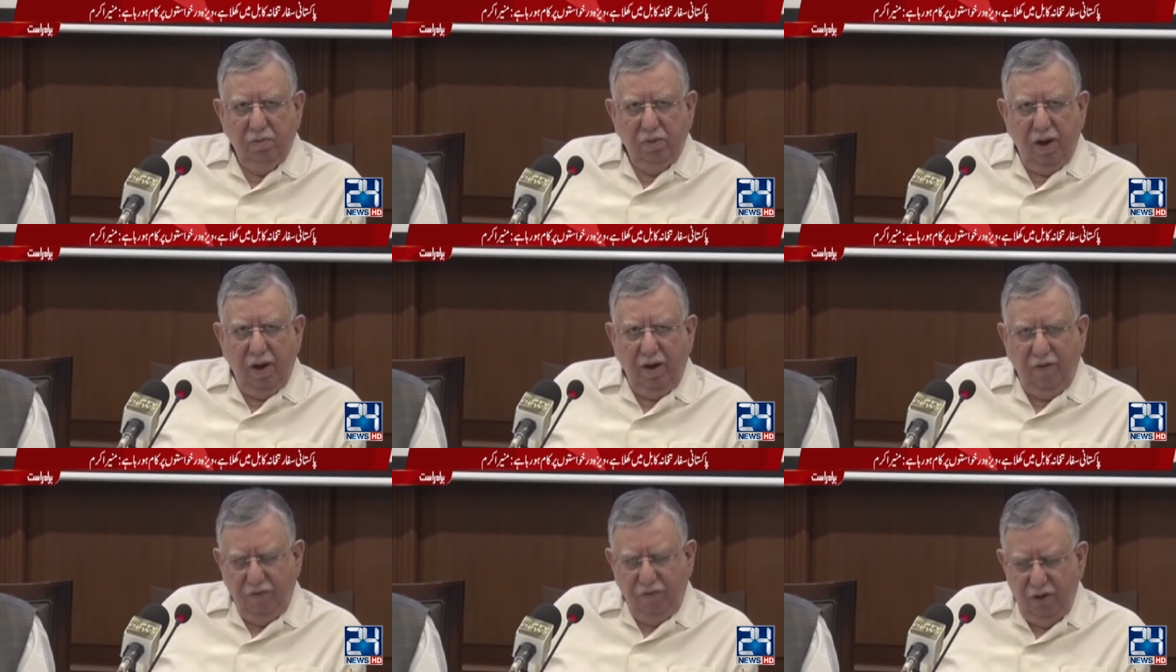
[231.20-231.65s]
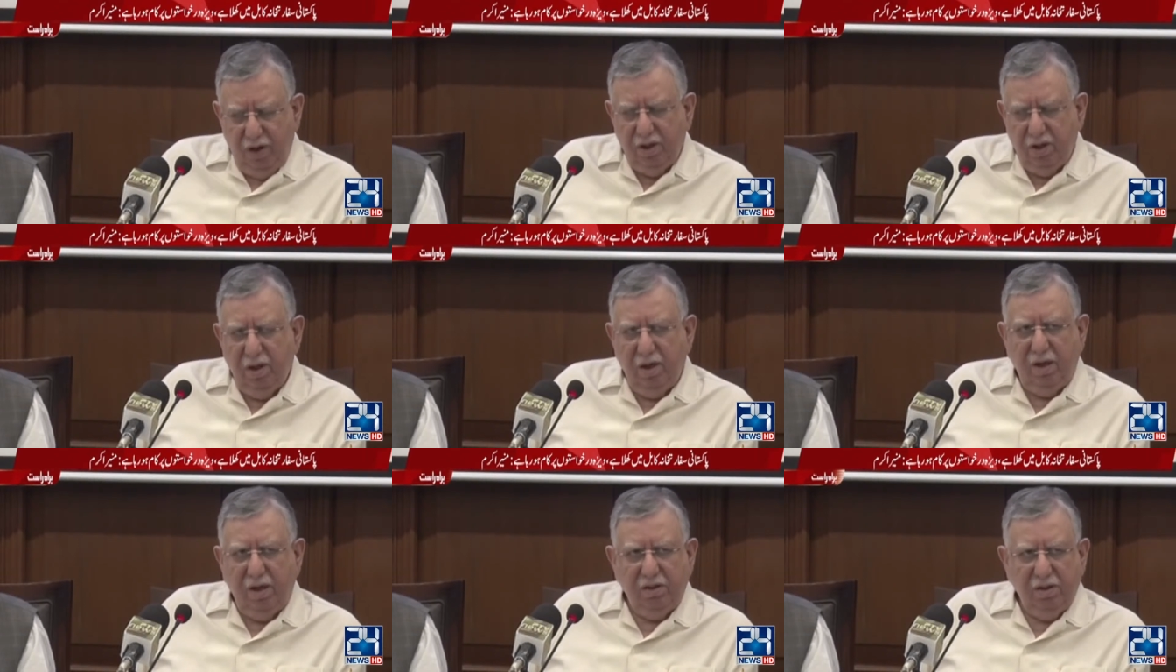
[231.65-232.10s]
have faith
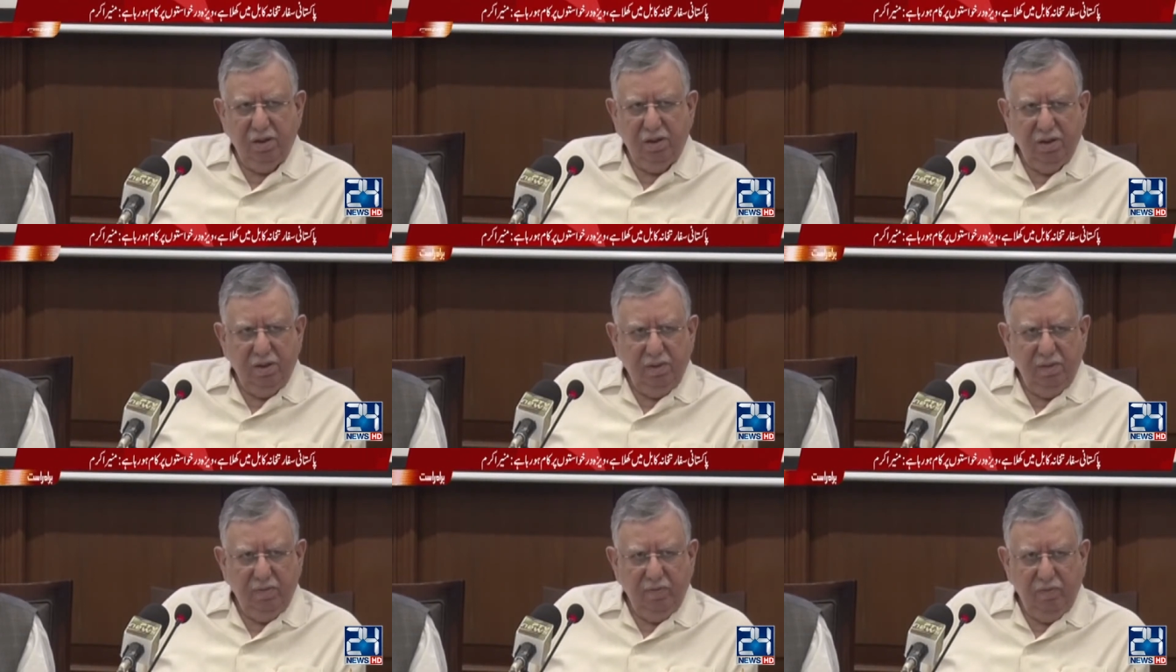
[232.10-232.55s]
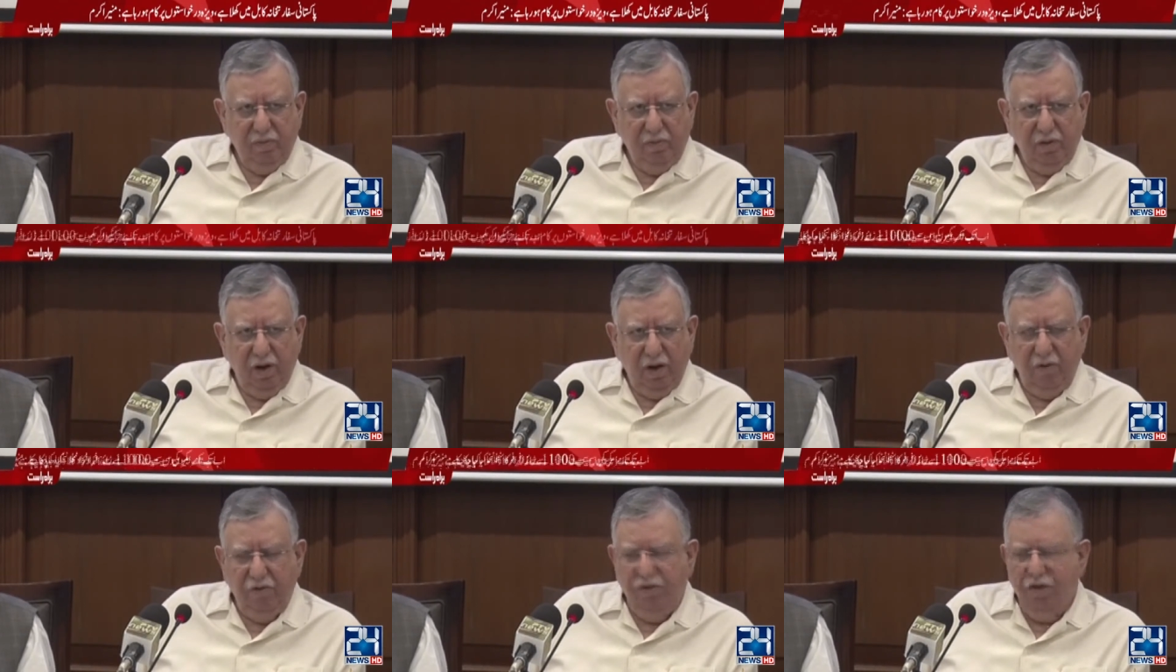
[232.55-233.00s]
in us,
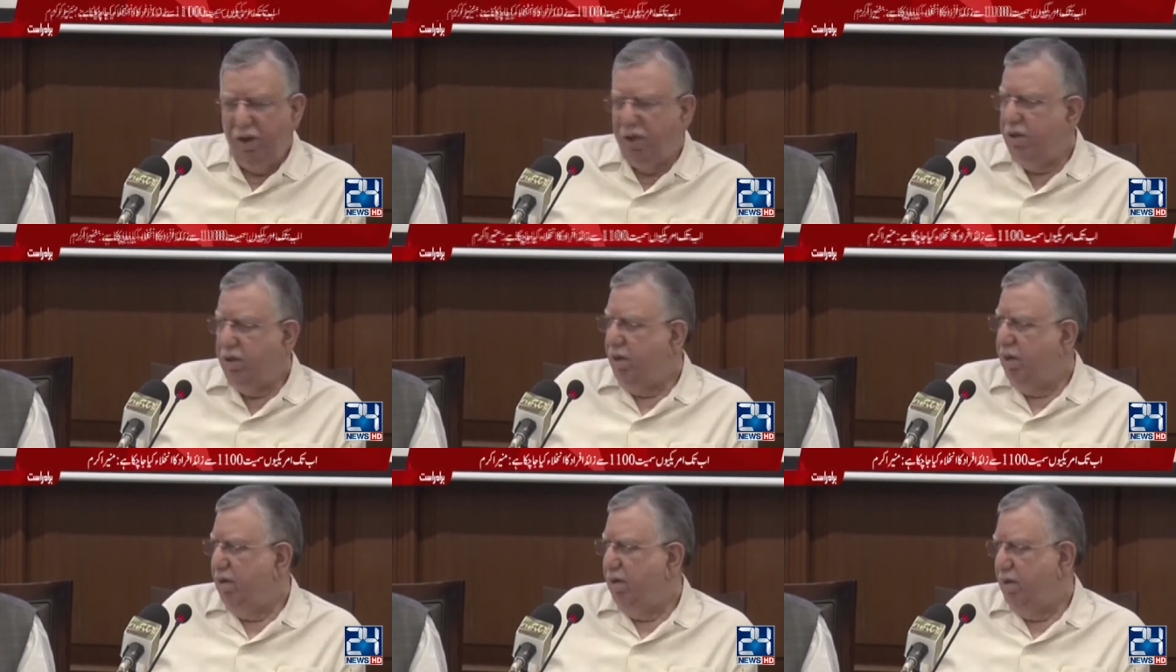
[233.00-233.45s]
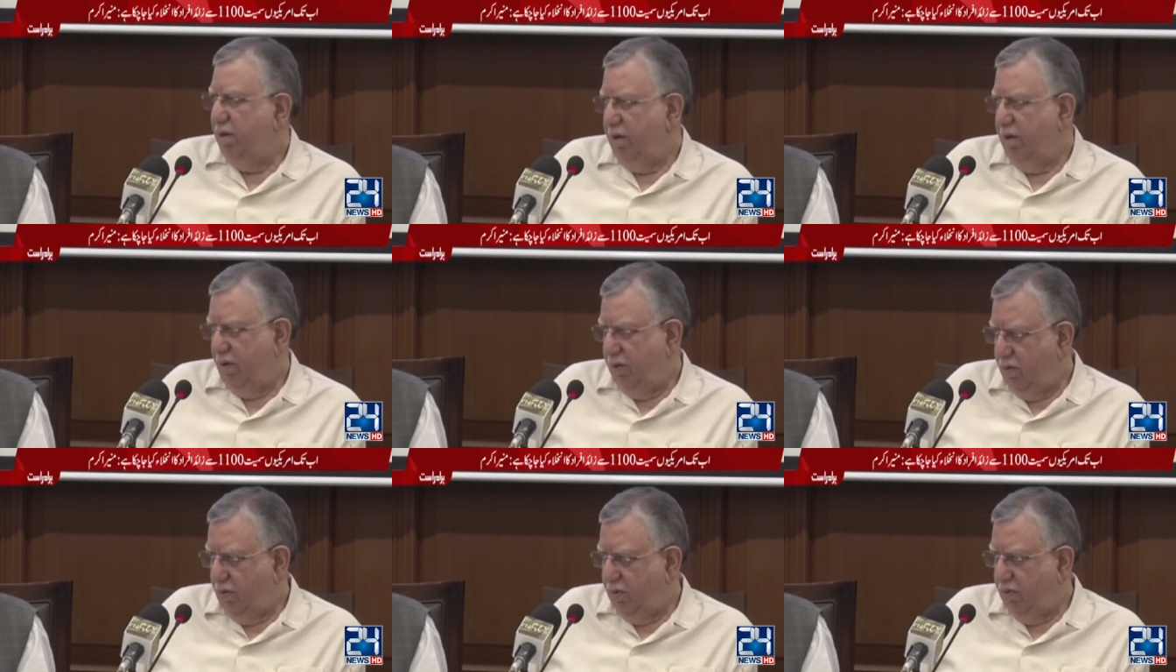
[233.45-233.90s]
have faith in,
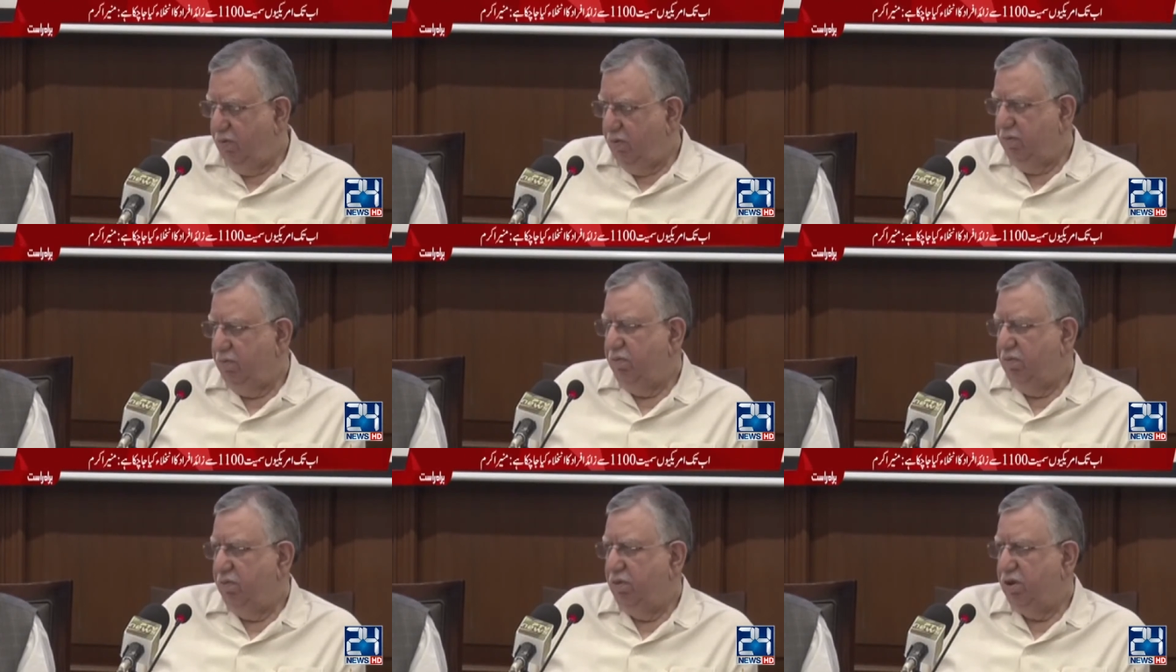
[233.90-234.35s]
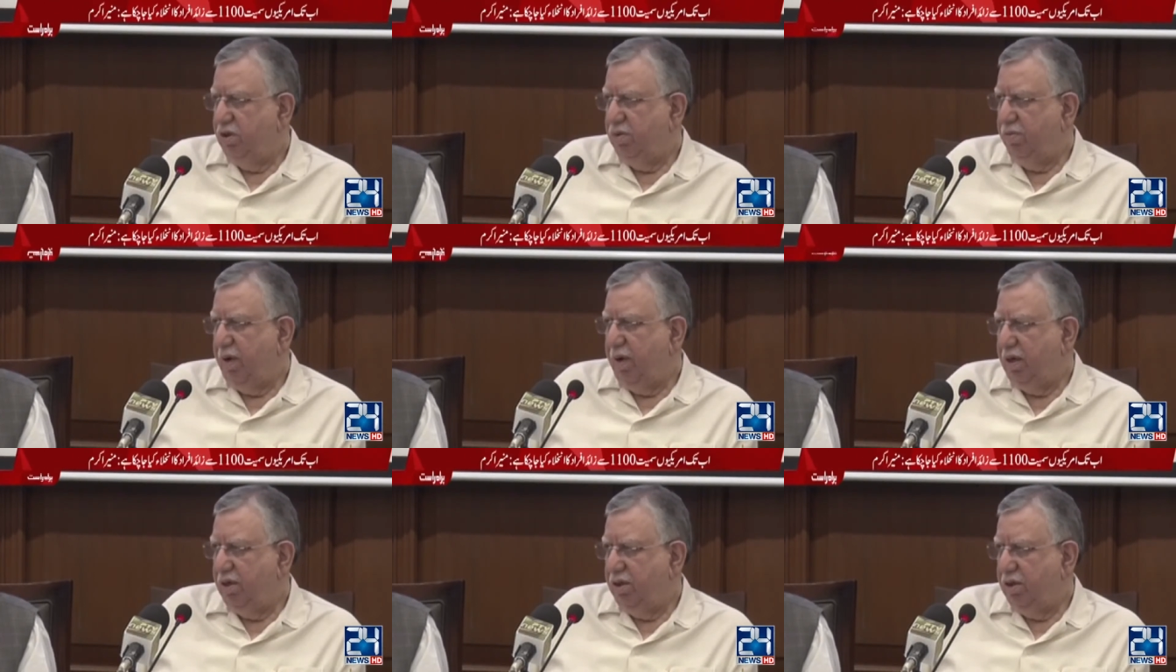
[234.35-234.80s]
you know, this
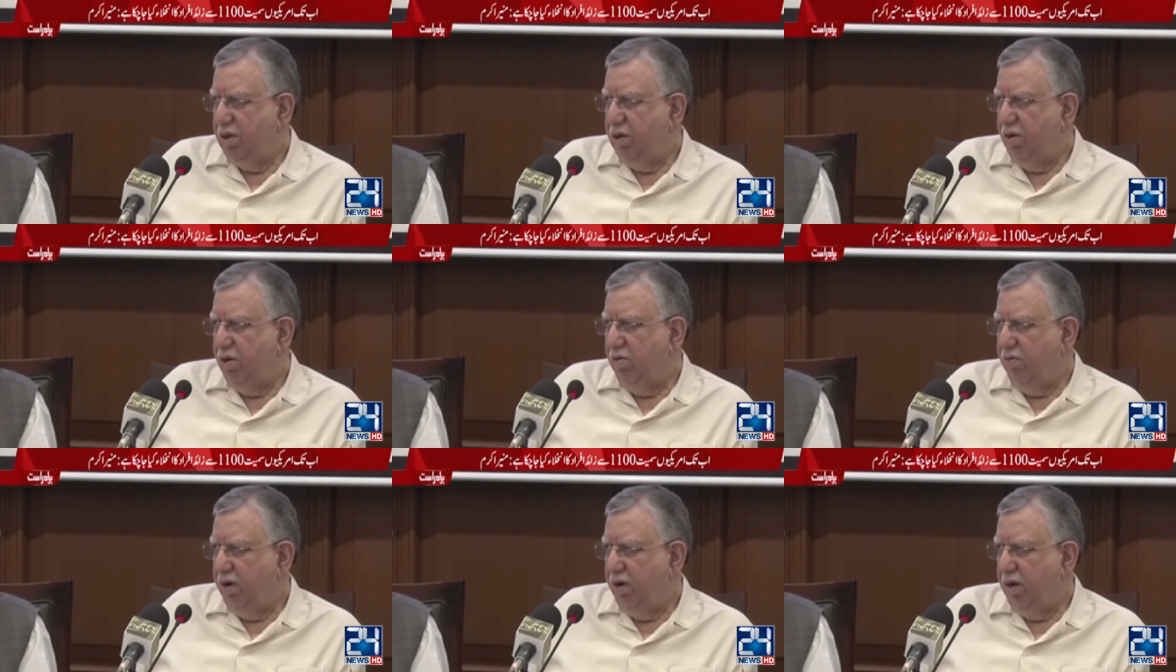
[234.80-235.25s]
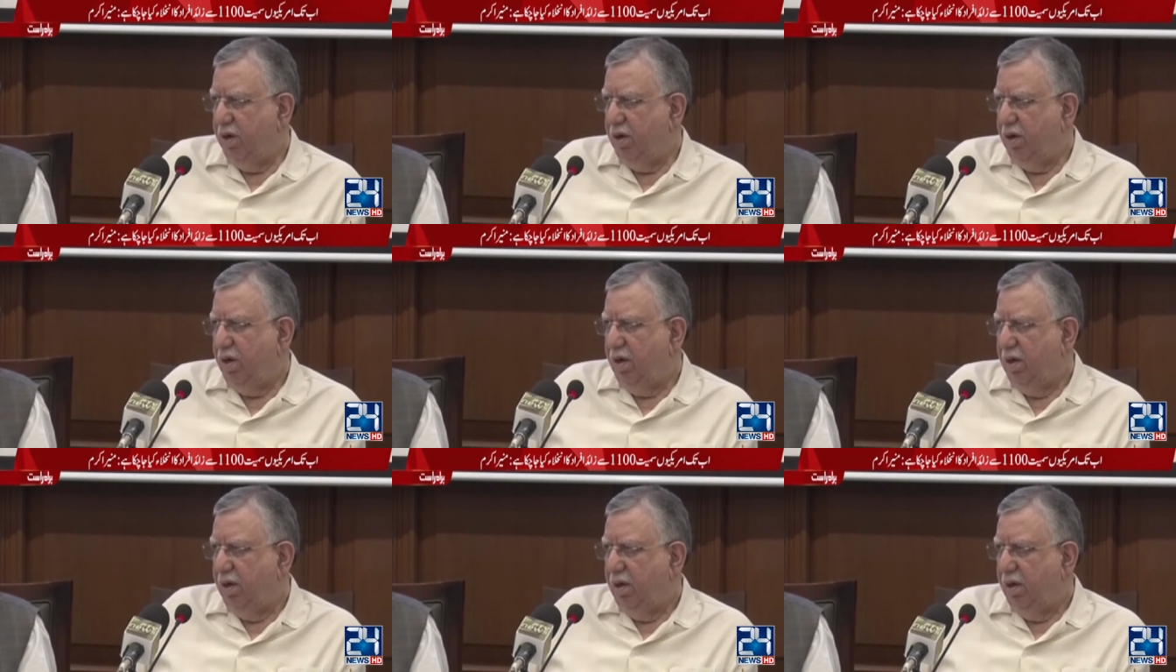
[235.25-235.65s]
man sitting over here,